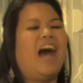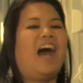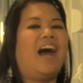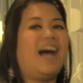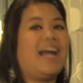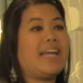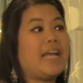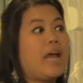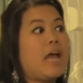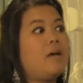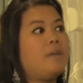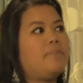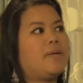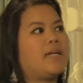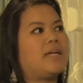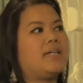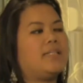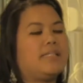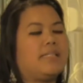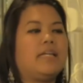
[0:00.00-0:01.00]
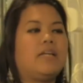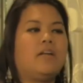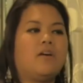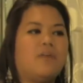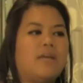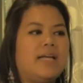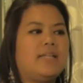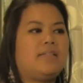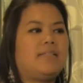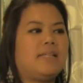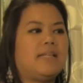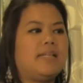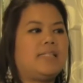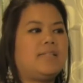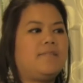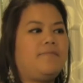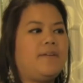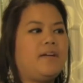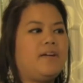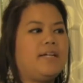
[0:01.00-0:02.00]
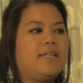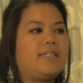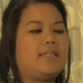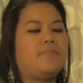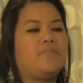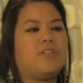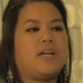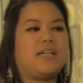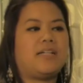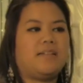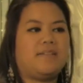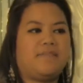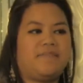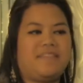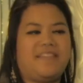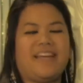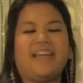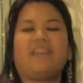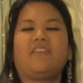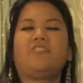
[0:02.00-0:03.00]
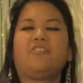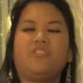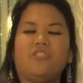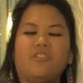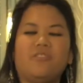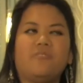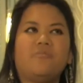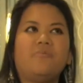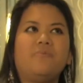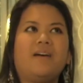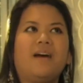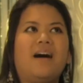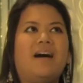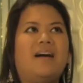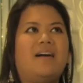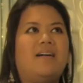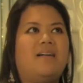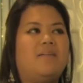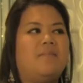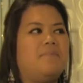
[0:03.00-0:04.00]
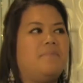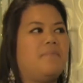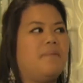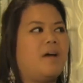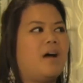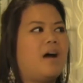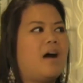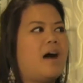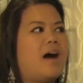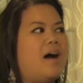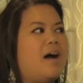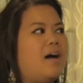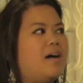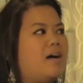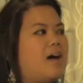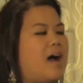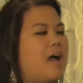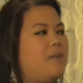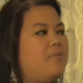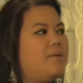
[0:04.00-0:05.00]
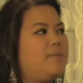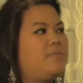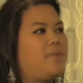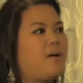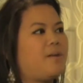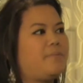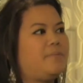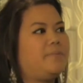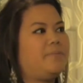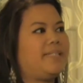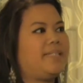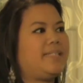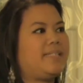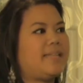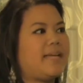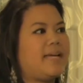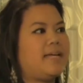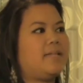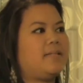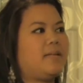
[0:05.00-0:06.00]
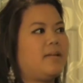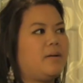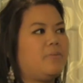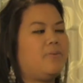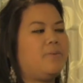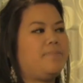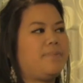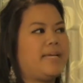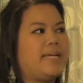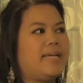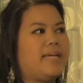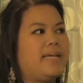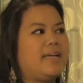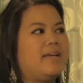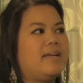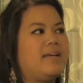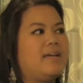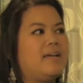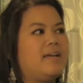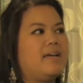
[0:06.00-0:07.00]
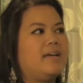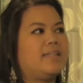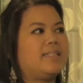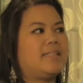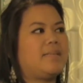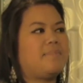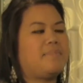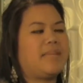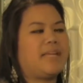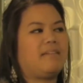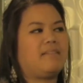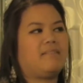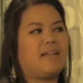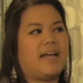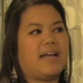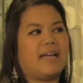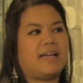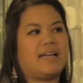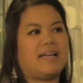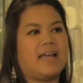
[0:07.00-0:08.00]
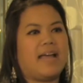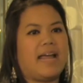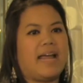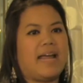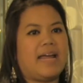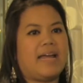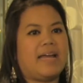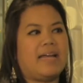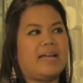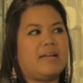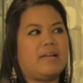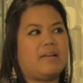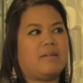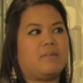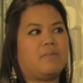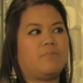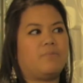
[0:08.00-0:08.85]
I am, because it's a very subjective thing too. I would probably say it would be something like a